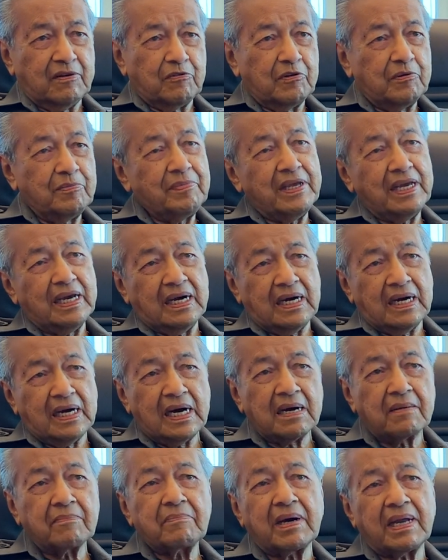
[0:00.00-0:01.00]
will be a
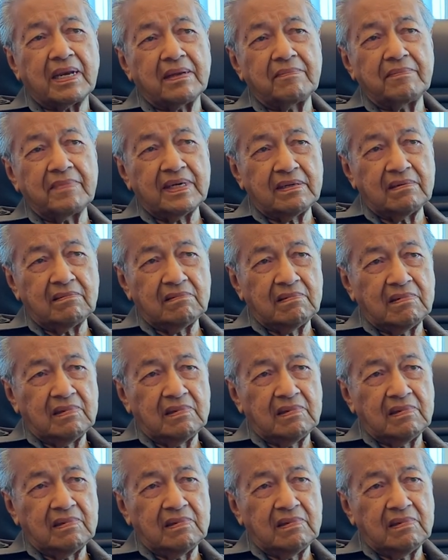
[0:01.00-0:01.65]
hung parliament